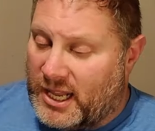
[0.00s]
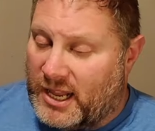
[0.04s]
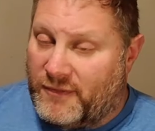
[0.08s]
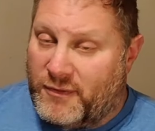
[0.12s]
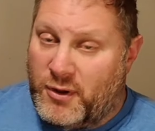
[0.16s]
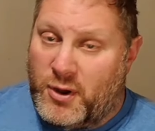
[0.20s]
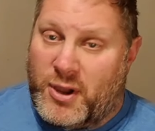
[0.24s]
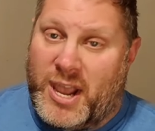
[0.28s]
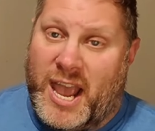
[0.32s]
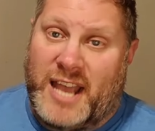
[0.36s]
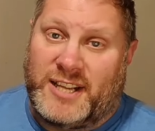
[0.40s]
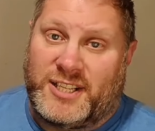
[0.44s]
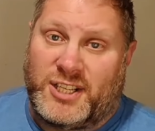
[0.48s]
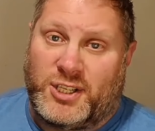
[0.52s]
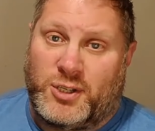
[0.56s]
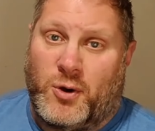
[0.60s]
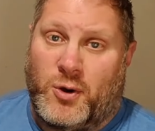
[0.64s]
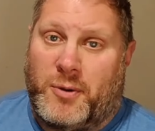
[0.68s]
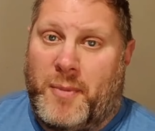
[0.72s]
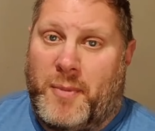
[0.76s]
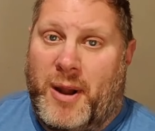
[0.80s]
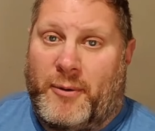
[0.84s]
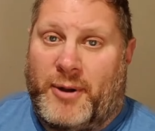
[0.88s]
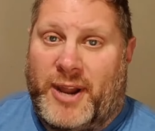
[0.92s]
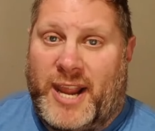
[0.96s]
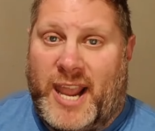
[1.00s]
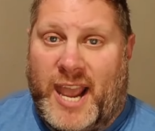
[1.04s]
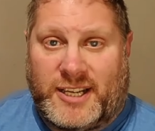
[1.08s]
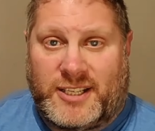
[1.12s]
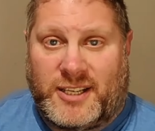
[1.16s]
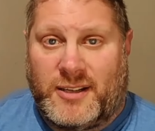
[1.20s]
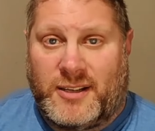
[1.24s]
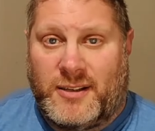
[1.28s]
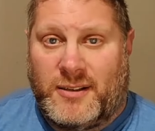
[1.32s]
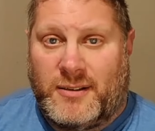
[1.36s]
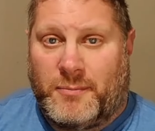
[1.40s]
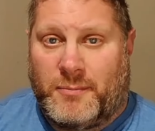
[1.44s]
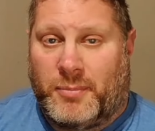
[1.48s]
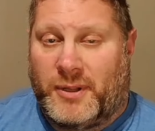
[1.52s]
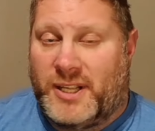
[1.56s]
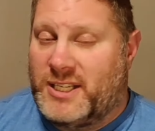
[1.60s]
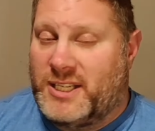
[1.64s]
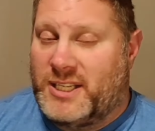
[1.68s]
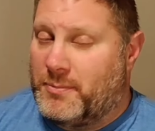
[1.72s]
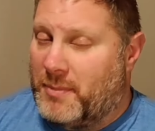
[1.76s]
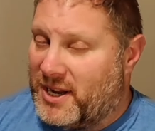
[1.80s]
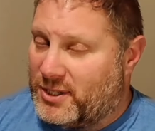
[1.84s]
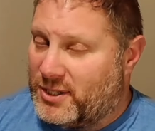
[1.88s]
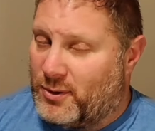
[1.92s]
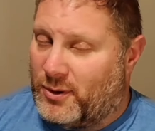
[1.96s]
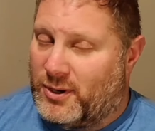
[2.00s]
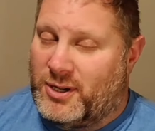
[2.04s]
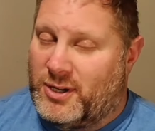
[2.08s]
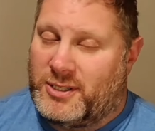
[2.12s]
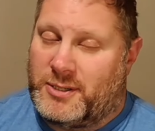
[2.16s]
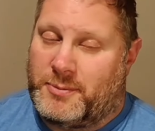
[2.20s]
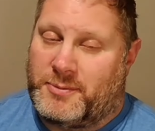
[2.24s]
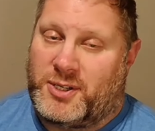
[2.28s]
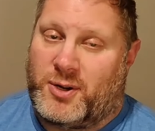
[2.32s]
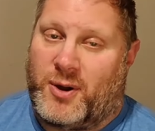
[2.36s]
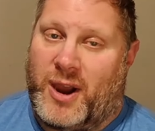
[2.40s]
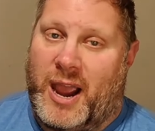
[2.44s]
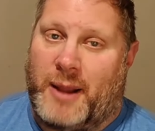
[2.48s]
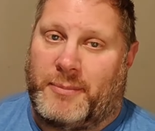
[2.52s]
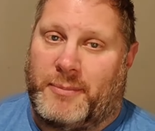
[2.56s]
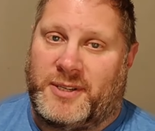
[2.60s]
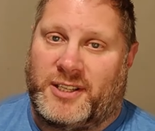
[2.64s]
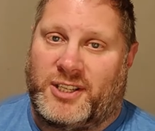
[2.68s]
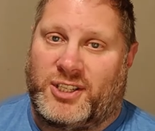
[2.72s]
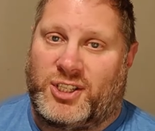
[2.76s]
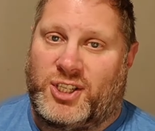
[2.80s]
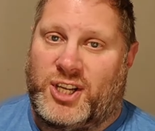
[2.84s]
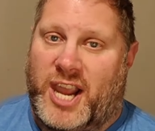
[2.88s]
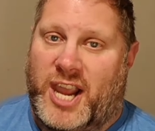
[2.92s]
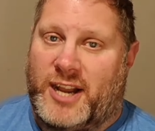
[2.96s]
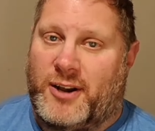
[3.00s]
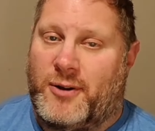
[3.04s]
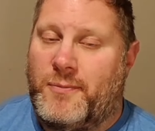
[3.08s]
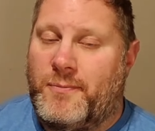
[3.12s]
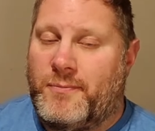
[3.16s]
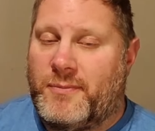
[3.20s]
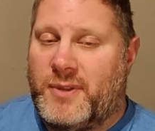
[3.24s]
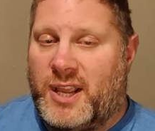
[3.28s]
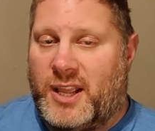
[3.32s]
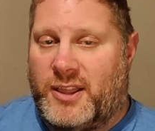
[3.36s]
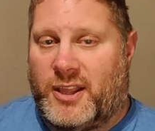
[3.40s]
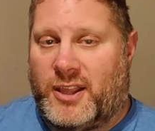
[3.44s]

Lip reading: If you guys enjoyed my reaction, please make sure you subscribe to the channel.